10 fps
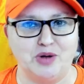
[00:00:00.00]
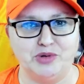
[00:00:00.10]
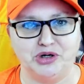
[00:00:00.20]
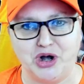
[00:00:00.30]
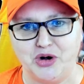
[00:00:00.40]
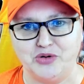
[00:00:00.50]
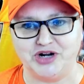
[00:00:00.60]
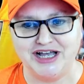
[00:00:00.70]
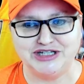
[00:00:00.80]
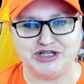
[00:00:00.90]
promo
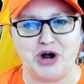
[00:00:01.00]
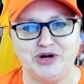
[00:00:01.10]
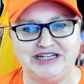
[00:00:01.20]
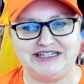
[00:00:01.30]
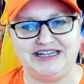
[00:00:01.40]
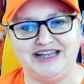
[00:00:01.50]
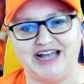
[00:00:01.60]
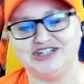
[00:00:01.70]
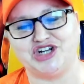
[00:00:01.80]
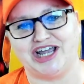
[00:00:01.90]
code TonyT
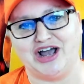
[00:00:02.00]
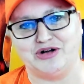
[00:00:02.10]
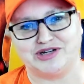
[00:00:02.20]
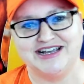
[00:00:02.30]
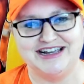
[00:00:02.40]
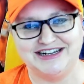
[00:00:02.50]
at checkout